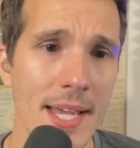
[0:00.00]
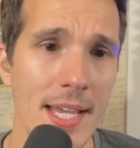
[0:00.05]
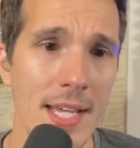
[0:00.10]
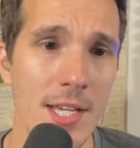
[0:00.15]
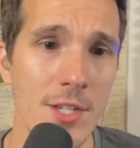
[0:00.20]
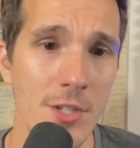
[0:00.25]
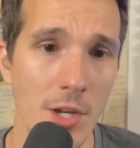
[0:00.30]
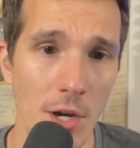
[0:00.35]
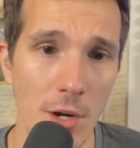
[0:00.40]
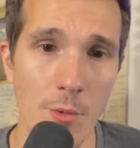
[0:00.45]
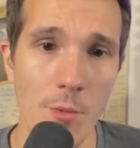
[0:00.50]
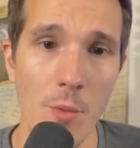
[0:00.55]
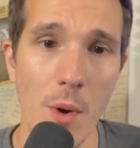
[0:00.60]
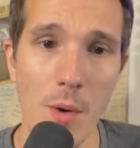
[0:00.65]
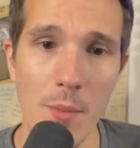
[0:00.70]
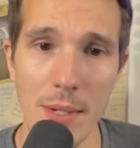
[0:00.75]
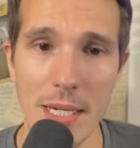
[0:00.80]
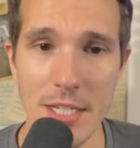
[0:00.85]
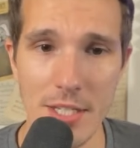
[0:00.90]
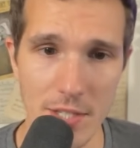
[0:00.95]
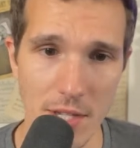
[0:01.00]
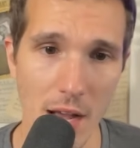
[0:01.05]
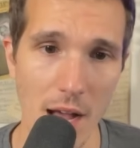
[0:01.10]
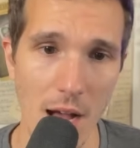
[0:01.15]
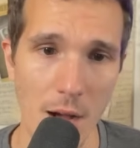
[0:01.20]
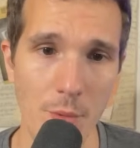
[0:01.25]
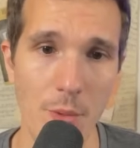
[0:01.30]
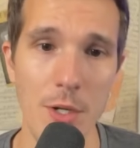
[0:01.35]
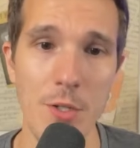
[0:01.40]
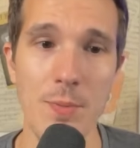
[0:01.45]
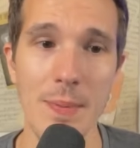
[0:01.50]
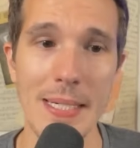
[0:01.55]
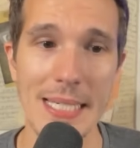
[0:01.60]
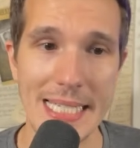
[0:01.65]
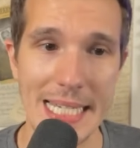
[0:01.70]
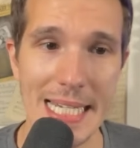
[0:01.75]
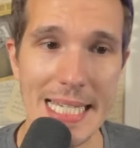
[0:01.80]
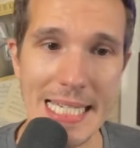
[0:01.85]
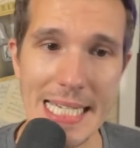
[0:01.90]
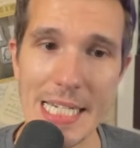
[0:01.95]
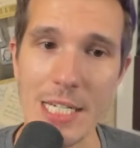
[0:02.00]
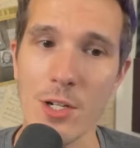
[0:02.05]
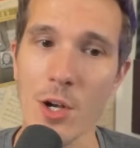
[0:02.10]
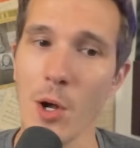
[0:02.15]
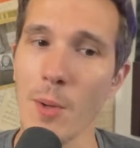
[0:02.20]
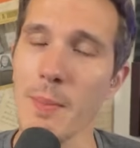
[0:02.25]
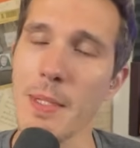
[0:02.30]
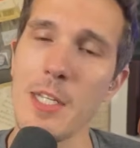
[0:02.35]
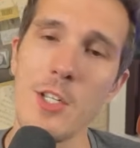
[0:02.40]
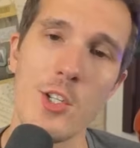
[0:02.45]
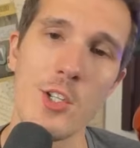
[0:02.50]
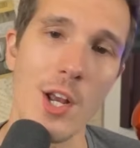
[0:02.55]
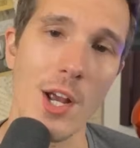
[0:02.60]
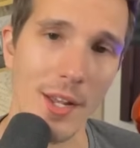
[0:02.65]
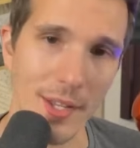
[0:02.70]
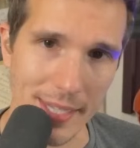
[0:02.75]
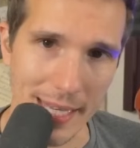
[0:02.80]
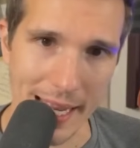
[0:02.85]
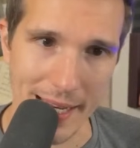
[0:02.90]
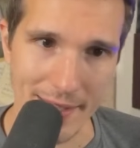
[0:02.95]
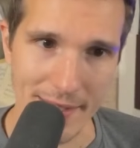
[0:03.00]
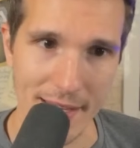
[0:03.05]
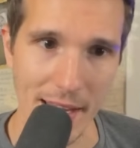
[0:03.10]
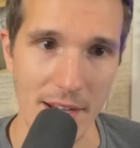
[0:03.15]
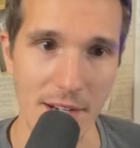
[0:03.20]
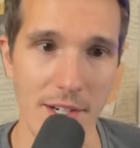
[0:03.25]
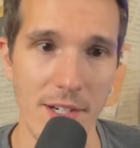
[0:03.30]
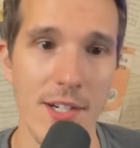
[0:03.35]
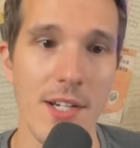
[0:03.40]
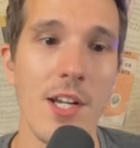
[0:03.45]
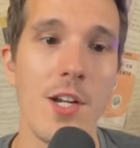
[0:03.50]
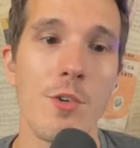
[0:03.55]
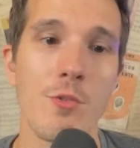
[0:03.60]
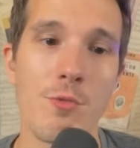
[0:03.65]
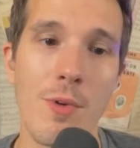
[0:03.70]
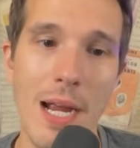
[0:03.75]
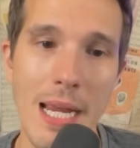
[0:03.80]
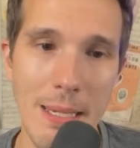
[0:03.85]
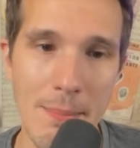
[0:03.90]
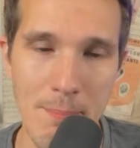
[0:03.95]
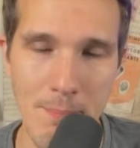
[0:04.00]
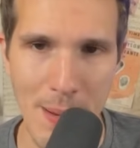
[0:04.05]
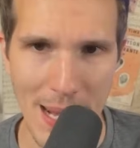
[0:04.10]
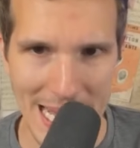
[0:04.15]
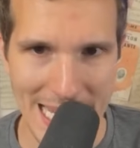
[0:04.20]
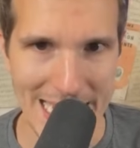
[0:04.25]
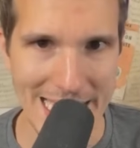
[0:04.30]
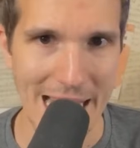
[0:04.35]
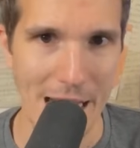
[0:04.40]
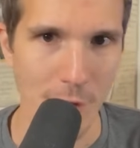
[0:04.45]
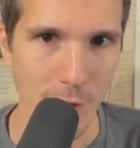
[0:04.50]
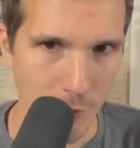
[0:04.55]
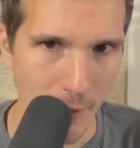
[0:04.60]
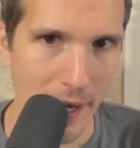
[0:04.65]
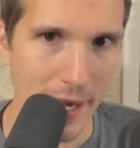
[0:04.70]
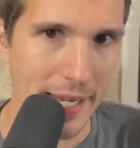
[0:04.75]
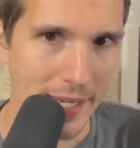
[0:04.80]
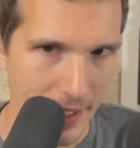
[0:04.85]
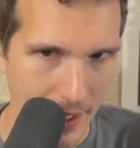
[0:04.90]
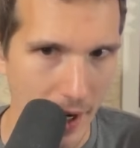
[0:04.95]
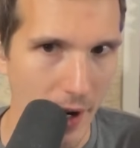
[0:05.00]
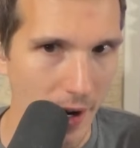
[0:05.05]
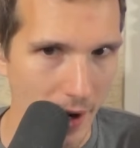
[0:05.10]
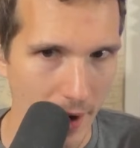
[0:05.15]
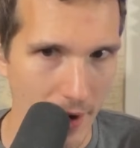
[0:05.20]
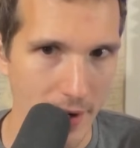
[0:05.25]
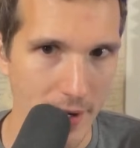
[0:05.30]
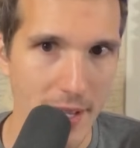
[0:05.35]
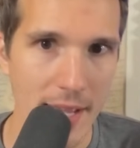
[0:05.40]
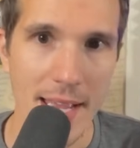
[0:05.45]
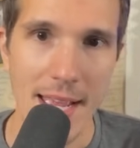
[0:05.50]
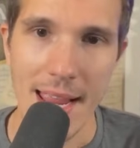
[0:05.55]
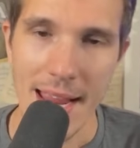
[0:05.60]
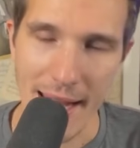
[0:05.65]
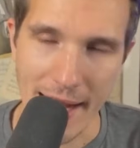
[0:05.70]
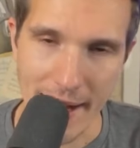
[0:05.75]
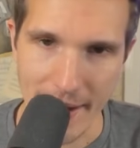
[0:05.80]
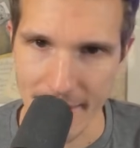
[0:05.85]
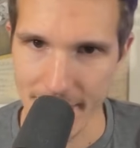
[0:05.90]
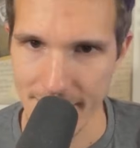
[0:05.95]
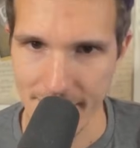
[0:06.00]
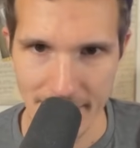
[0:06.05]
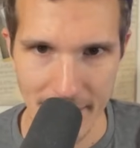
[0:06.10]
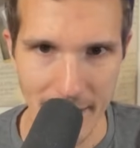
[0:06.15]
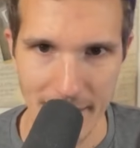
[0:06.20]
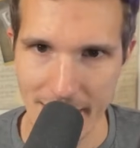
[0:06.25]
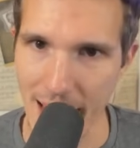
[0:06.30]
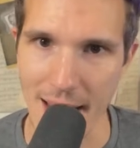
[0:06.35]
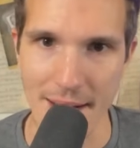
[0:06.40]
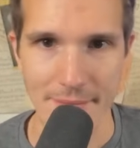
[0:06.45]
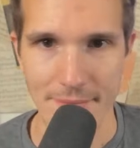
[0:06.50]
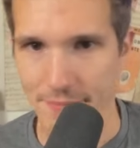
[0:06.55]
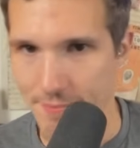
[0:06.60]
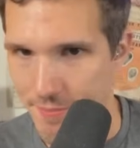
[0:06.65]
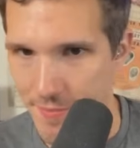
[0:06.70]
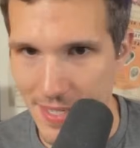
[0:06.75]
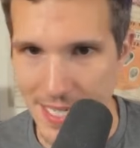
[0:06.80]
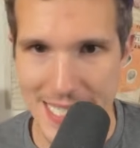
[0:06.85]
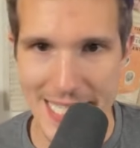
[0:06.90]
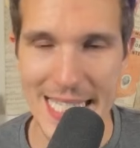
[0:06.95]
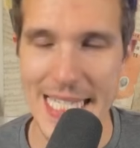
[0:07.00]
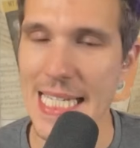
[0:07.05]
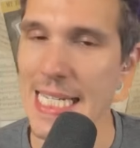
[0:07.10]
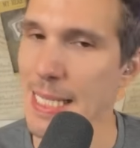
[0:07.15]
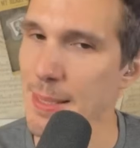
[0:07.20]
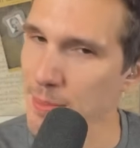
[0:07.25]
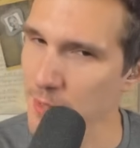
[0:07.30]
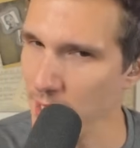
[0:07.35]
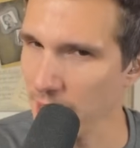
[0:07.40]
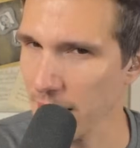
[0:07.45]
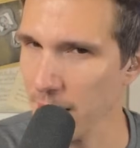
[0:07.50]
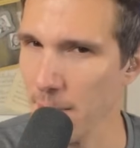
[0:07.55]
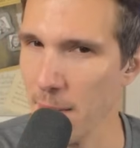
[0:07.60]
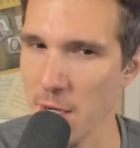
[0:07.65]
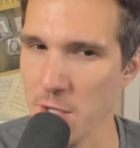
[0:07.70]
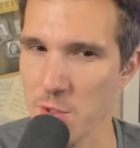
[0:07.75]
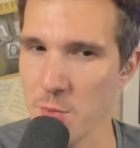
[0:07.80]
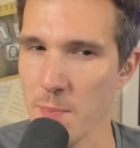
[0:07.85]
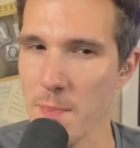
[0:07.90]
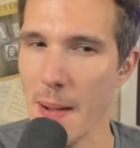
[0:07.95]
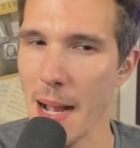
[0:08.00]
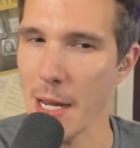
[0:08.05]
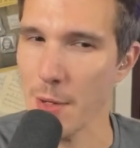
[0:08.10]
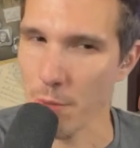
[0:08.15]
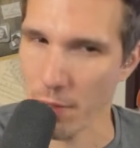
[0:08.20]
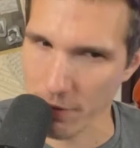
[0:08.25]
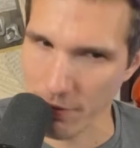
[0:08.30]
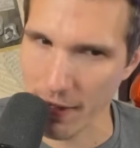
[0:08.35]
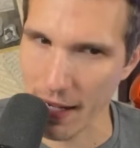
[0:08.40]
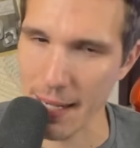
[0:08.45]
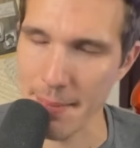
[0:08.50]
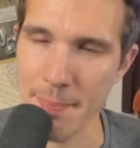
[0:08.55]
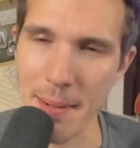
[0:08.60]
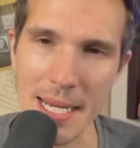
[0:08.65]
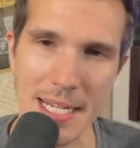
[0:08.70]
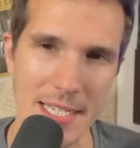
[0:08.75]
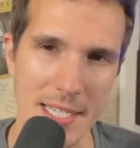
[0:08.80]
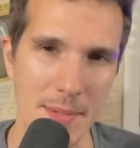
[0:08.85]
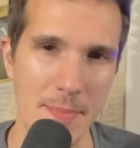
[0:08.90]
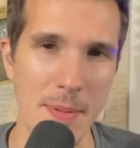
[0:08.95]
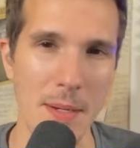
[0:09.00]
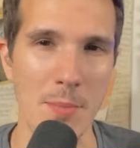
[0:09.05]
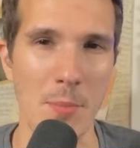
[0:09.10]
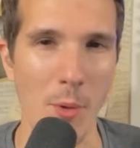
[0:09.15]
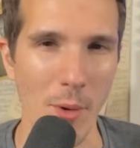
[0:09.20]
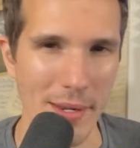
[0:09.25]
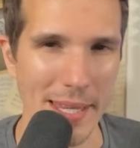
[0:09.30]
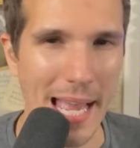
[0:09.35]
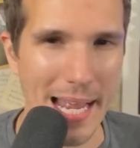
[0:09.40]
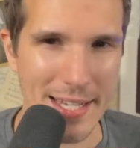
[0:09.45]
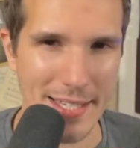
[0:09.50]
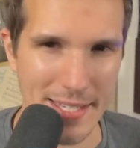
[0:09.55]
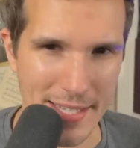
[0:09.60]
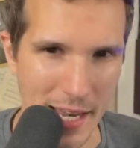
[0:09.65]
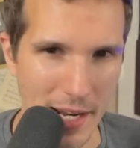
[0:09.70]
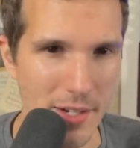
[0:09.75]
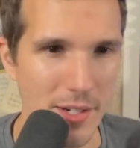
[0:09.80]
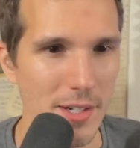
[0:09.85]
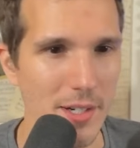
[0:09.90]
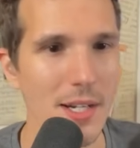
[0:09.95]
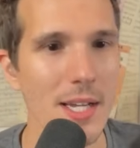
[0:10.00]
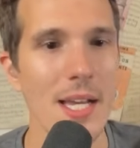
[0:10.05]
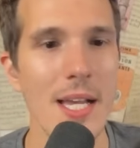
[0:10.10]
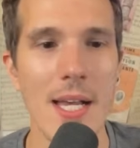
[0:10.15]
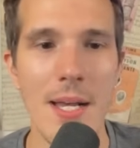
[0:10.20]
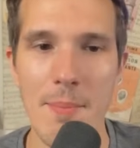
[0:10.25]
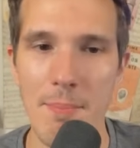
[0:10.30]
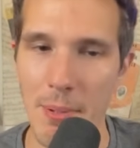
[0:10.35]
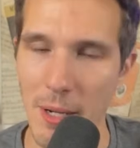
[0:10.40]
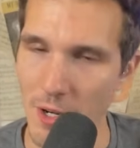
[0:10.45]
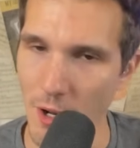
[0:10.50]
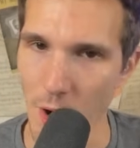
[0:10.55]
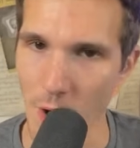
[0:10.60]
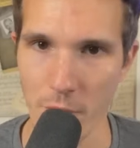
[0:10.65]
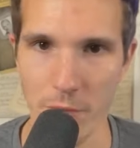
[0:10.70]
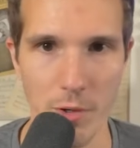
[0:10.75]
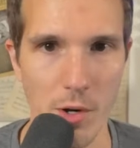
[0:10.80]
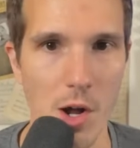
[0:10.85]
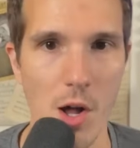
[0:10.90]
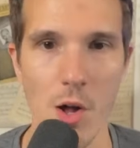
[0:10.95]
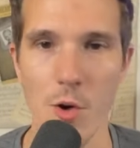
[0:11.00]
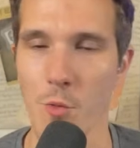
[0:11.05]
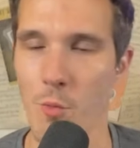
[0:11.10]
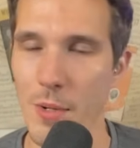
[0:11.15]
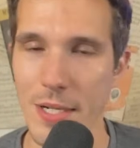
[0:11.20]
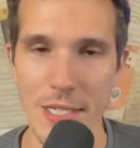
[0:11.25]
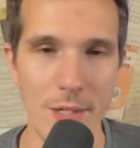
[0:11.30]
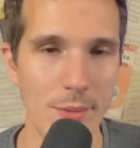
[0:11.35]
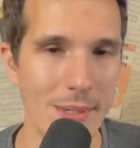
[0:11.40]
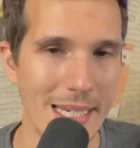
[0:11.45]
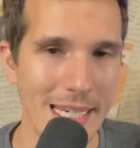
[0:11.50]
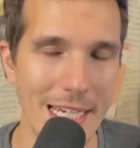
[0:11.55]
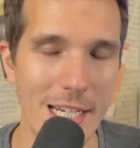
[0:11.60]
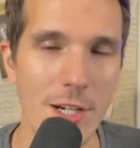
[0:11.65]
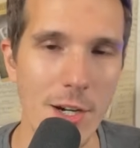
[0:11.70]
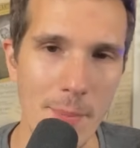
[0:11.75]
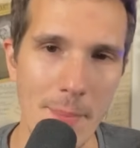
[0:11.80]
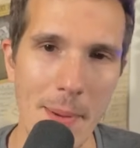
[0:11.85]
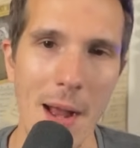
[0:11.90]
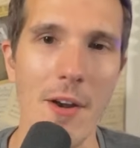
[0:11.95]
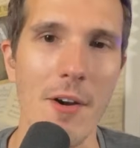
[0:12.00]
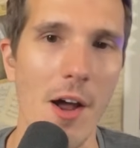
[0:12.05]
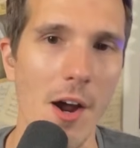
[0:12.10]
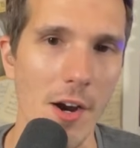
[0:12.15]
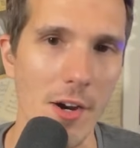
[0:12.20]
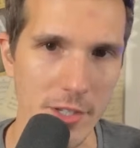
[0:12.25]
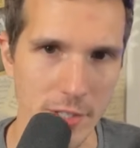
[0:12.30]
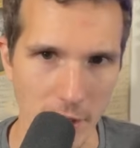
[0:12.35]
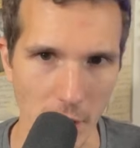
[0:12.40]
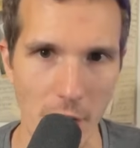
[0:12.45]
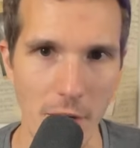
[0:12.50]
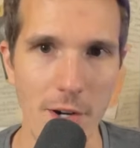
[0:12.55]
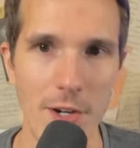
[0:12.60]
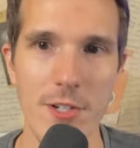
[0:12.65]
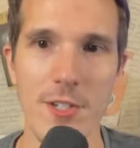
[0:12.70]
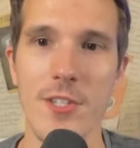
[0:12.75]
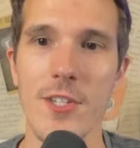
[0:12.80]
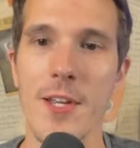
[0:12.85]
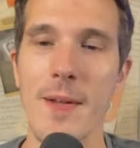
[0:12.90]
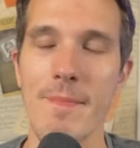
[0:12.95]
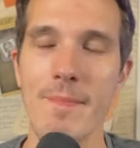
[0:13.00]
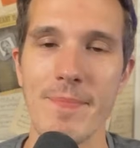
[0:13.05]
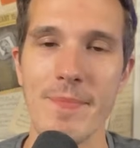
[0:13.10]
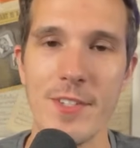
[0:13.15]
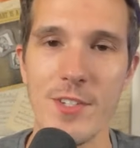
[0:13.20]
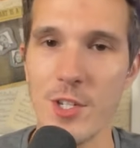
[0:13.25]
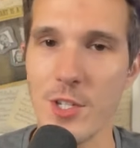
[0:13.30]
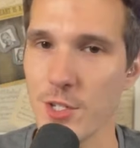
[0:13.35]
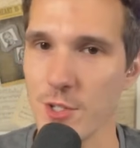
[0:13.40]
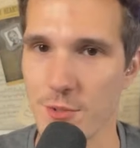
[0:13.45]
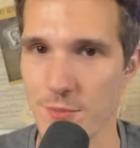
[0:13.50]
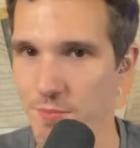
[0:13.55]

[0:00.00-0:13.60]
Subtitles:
So what we saw was we did see Coleman Shelton at center, Ryan Bates at right guard, and yet again, it seems like the Bears might want Ryan Bates to be more that center, but overall, when you hear about our guards just